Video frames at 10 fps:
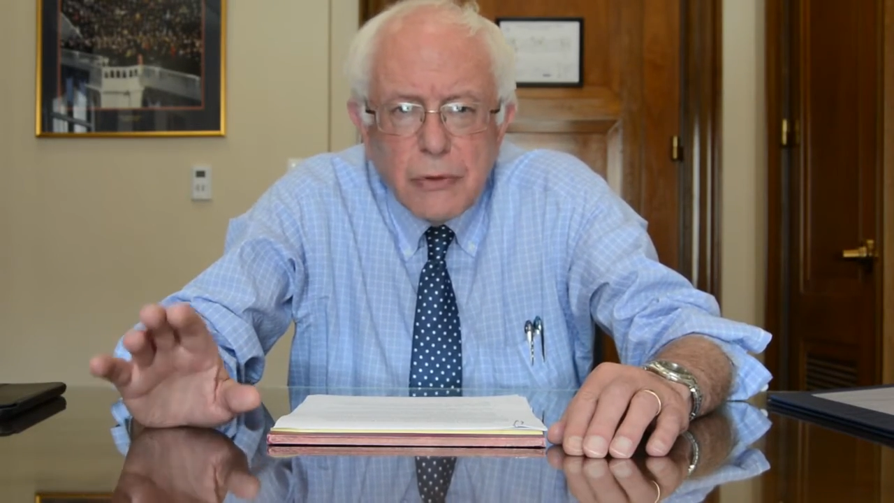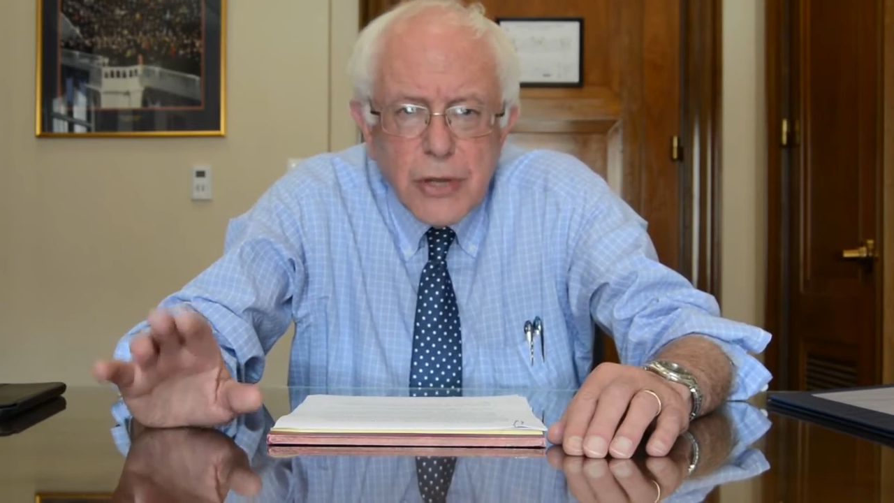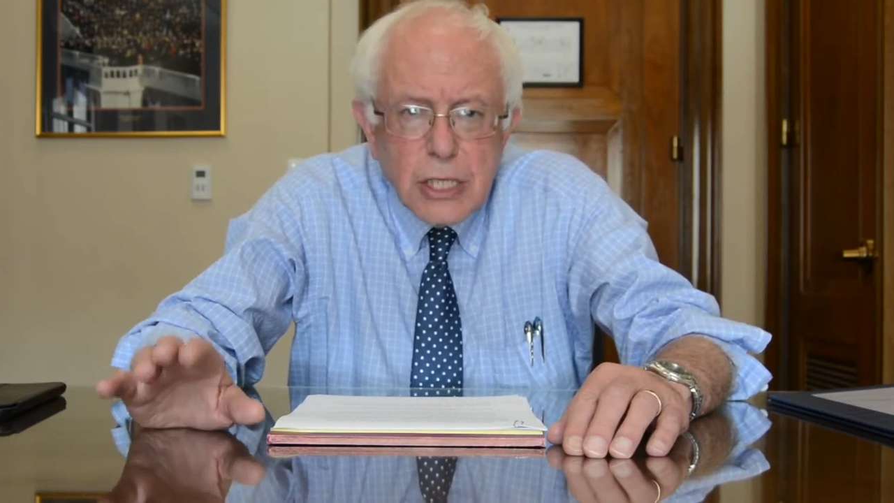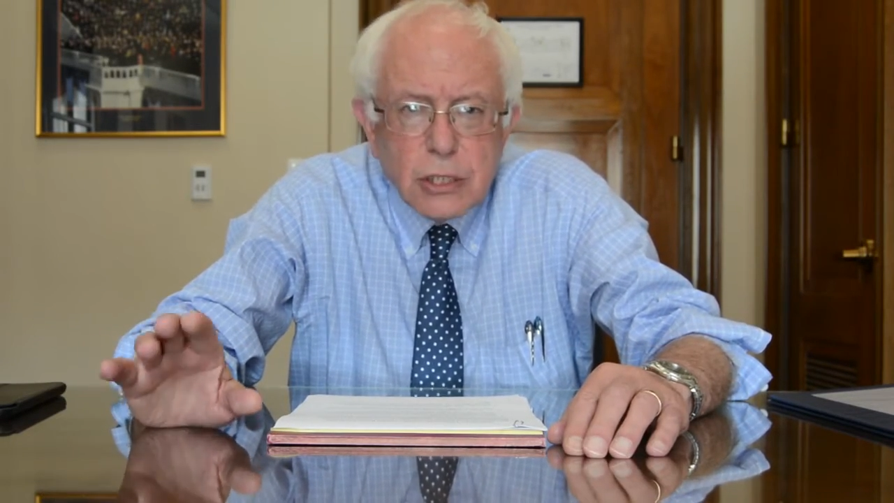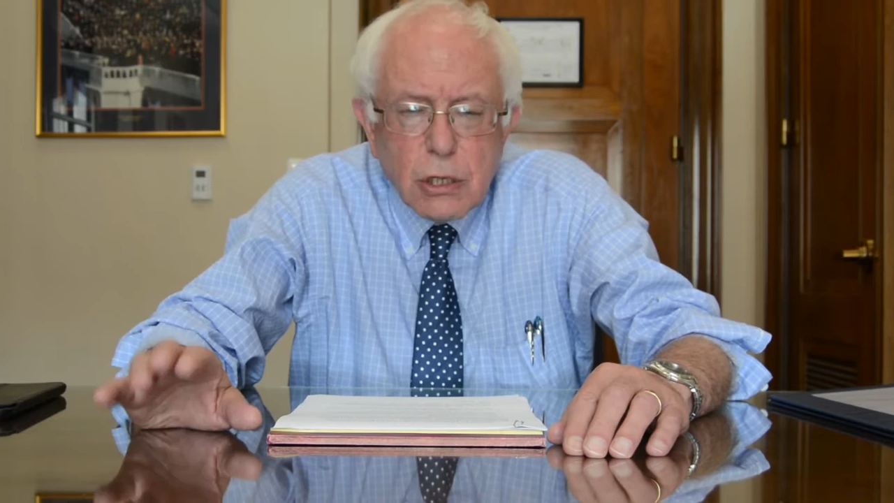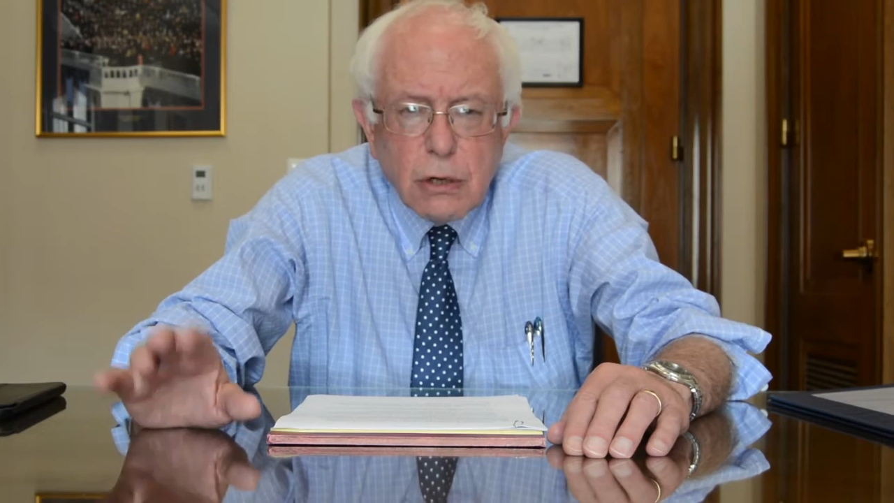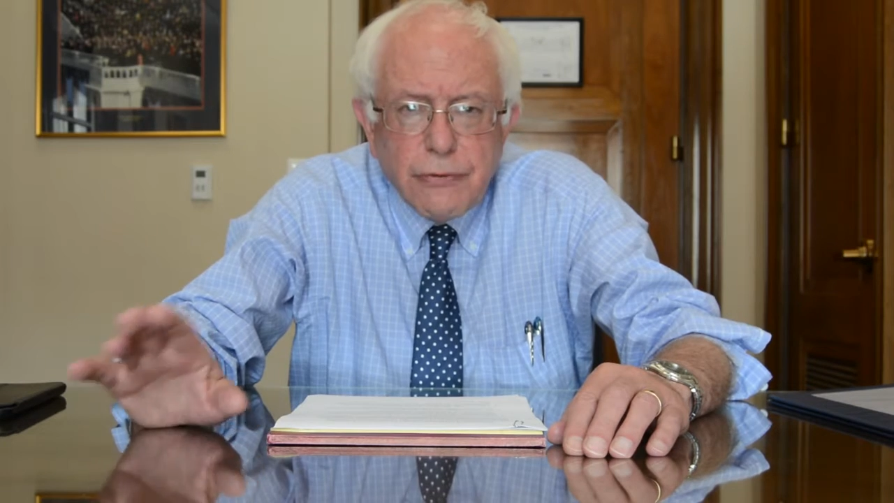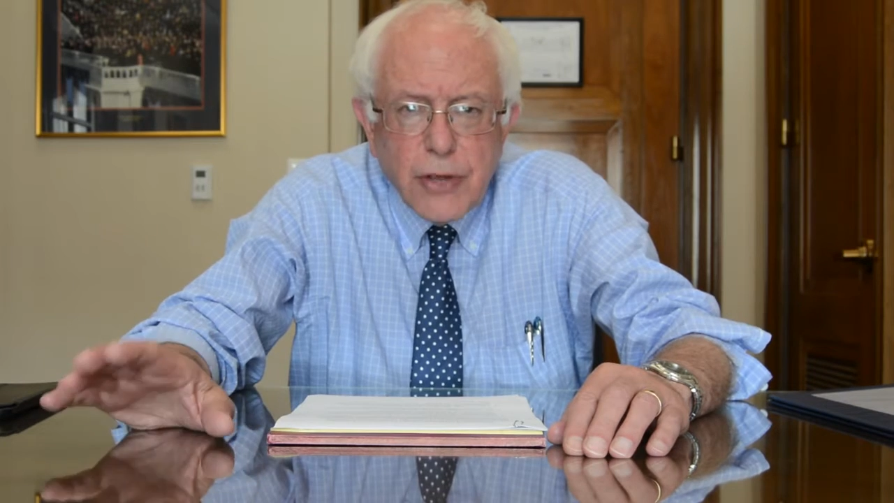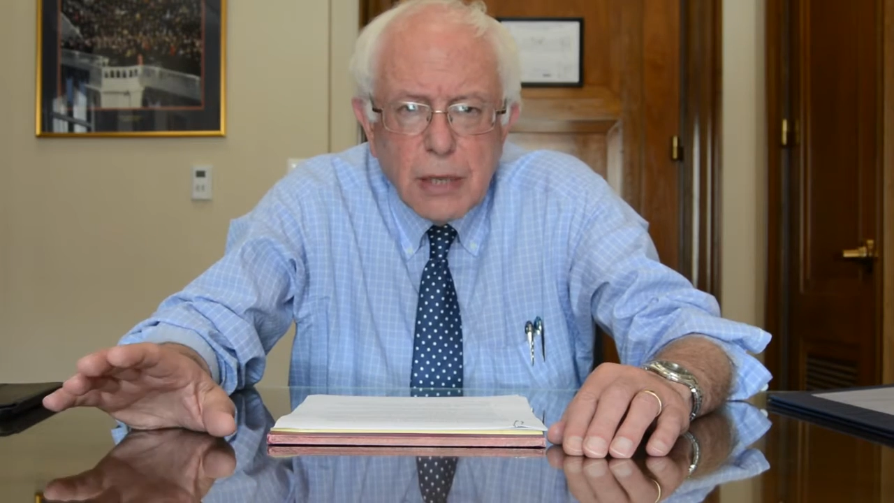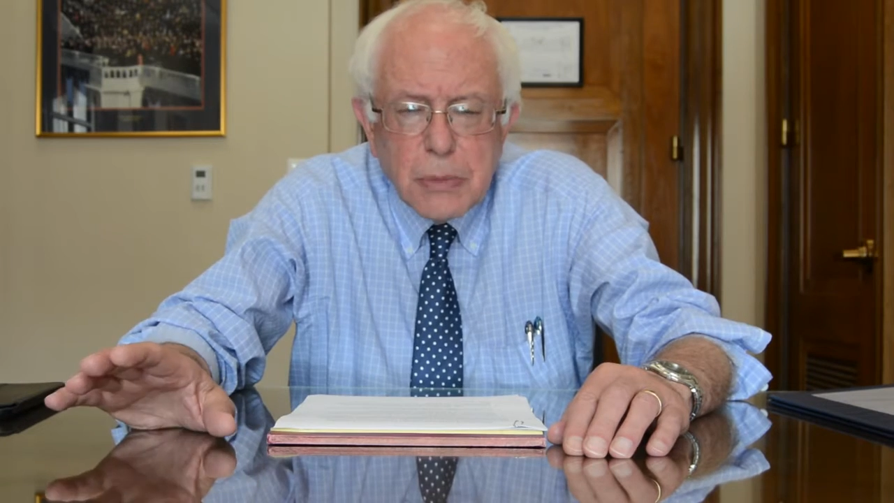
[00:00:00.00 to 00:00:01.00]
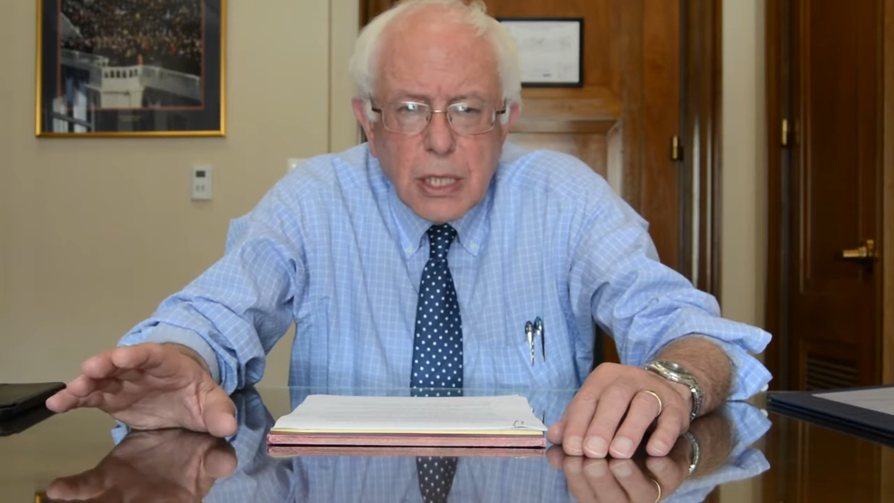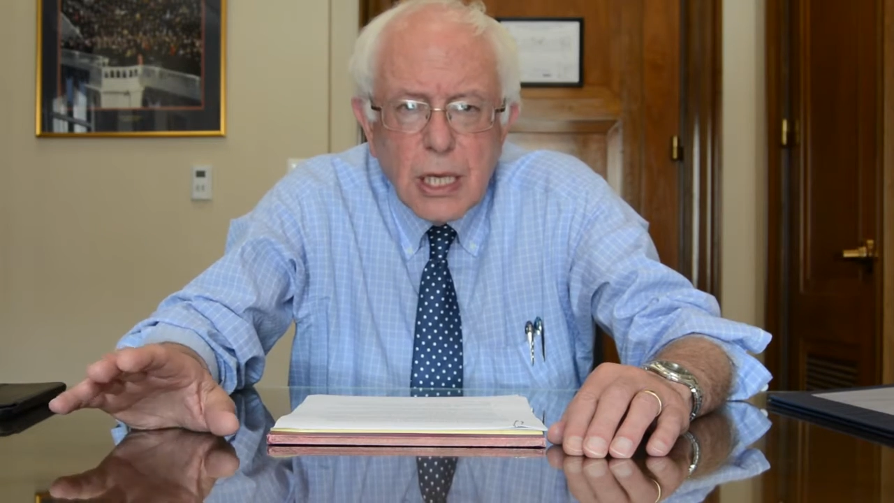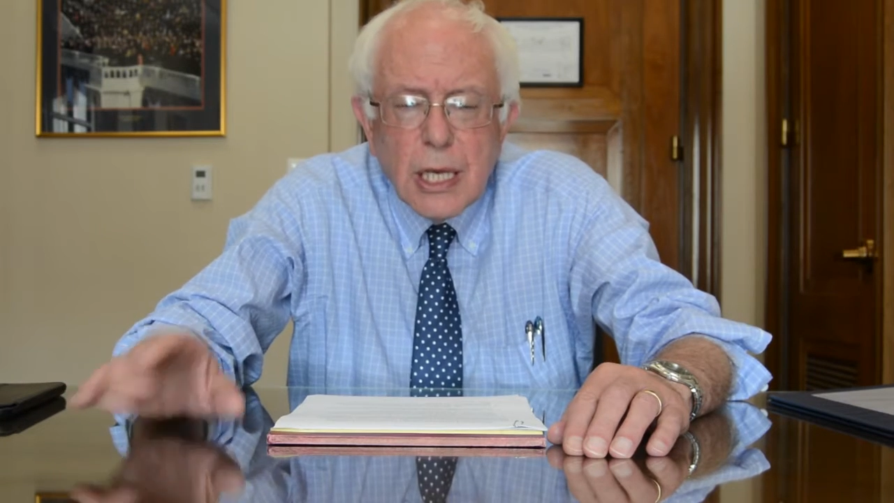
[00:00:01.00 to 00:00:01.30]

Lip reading: of his or her family,